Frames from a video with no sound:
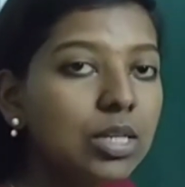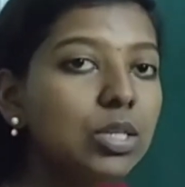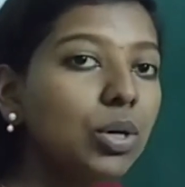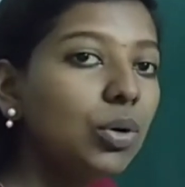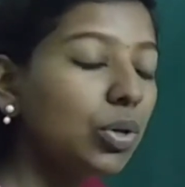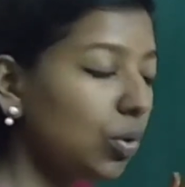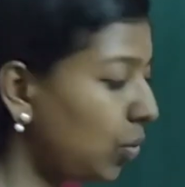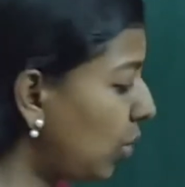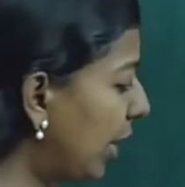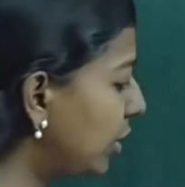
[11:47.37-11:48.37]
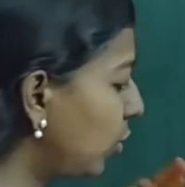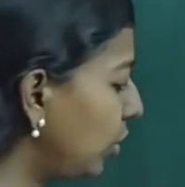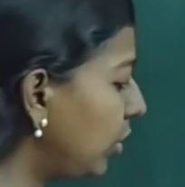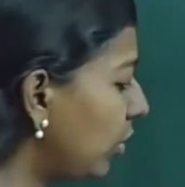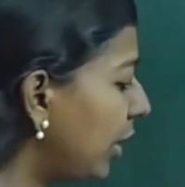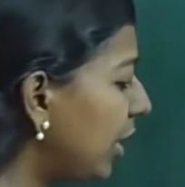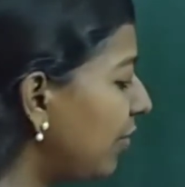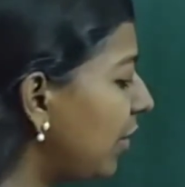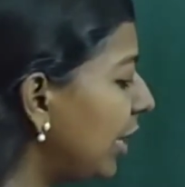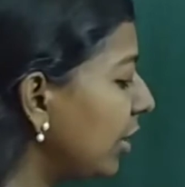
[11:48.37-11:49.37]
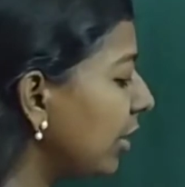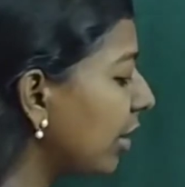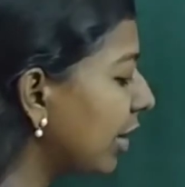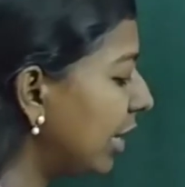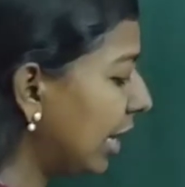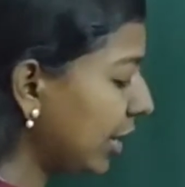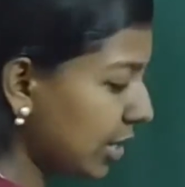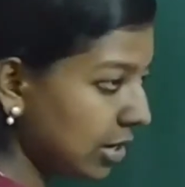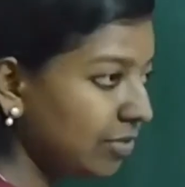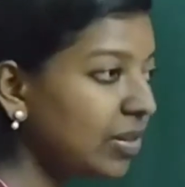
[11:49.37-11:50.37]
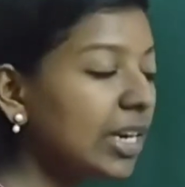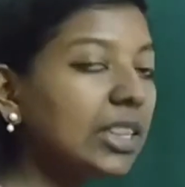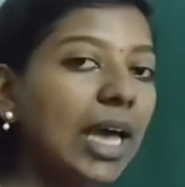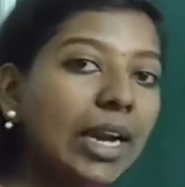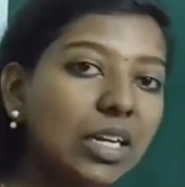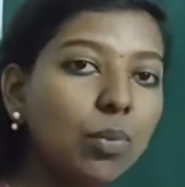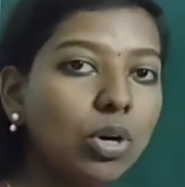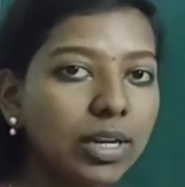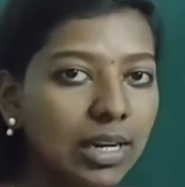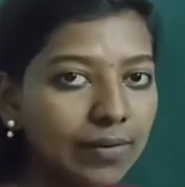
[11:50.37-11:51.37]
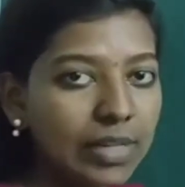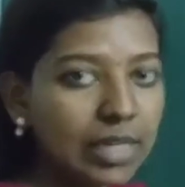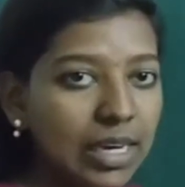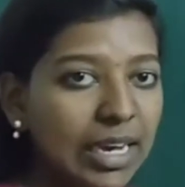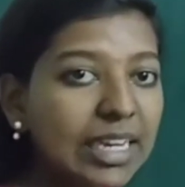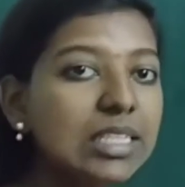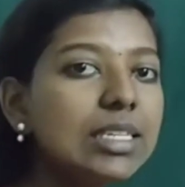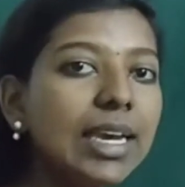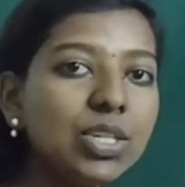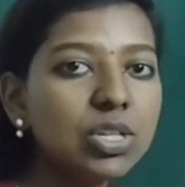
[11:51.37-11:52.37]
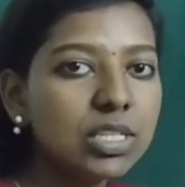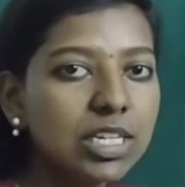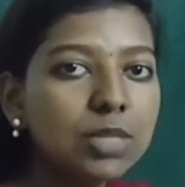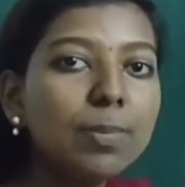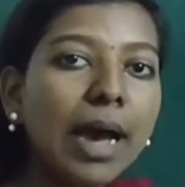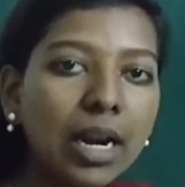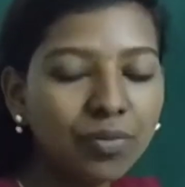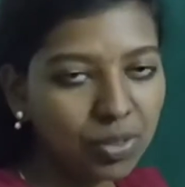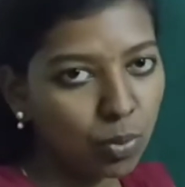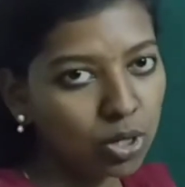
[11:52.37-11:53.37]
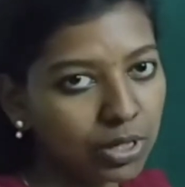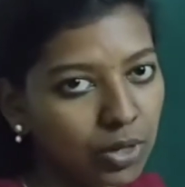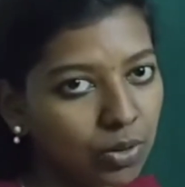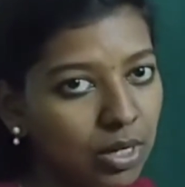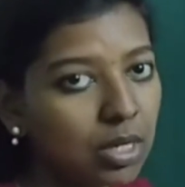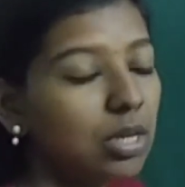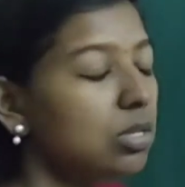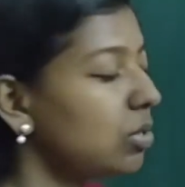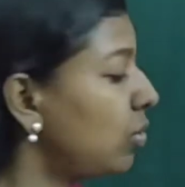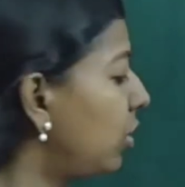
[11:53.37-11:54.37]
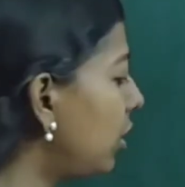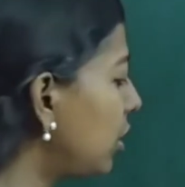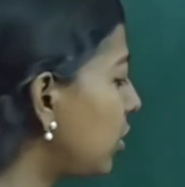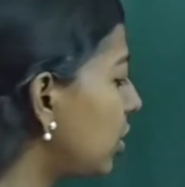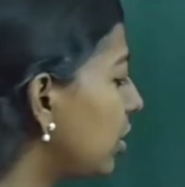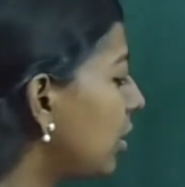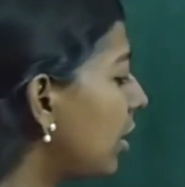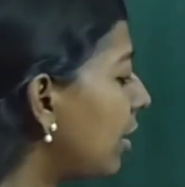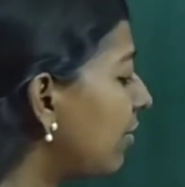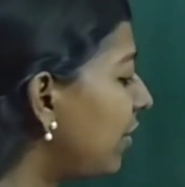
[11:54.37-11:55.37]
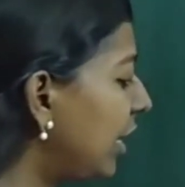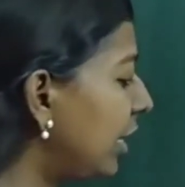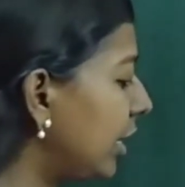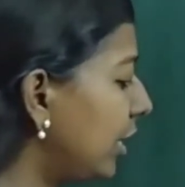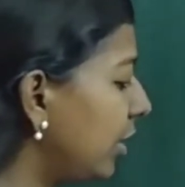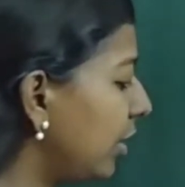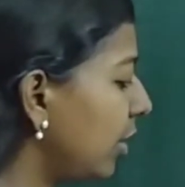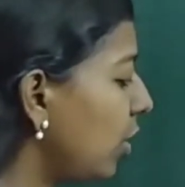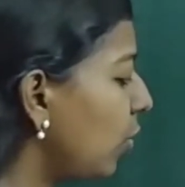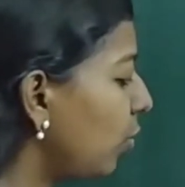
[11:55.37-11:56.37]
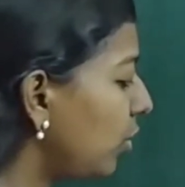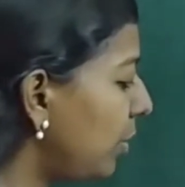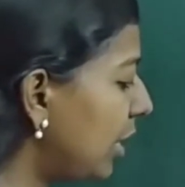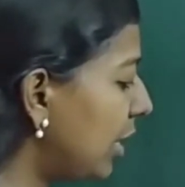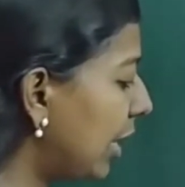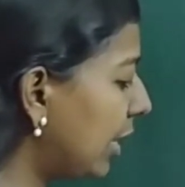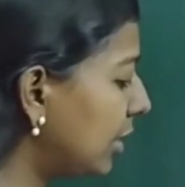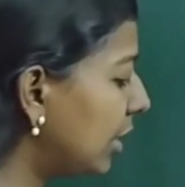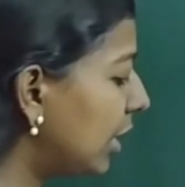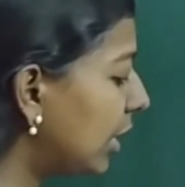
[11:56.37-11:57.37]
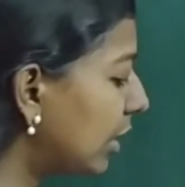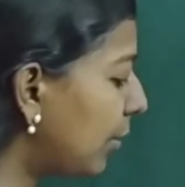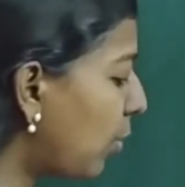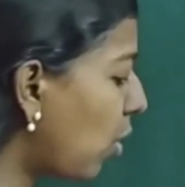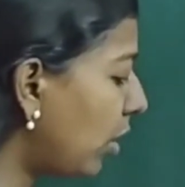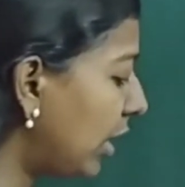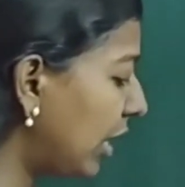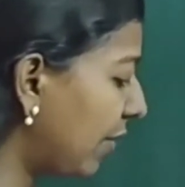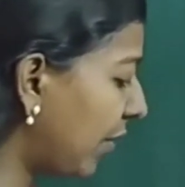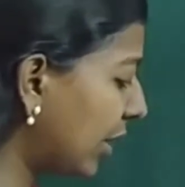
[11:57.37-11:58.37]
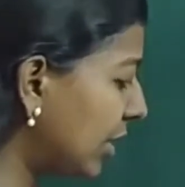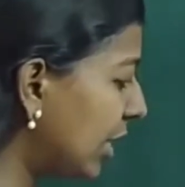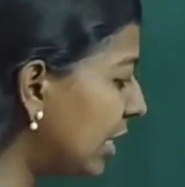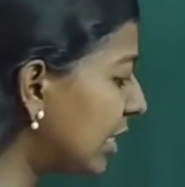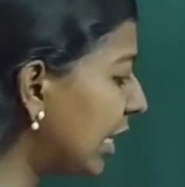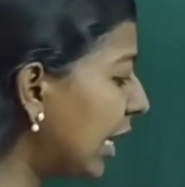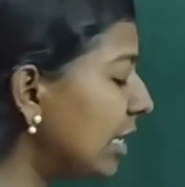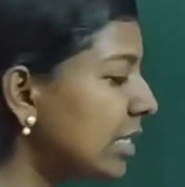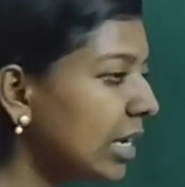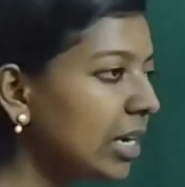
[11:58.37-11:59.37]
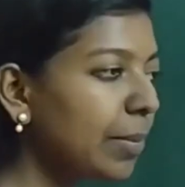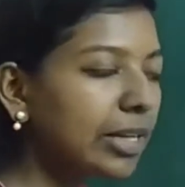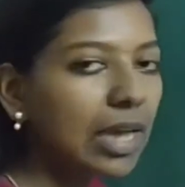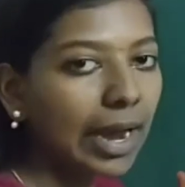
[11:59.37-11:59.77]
So you know, I told you already, filling the red line, filling the antibonding level is dangerous. It's bad for the molecule. So this filling here would mean that the bonding effect is cancelled by the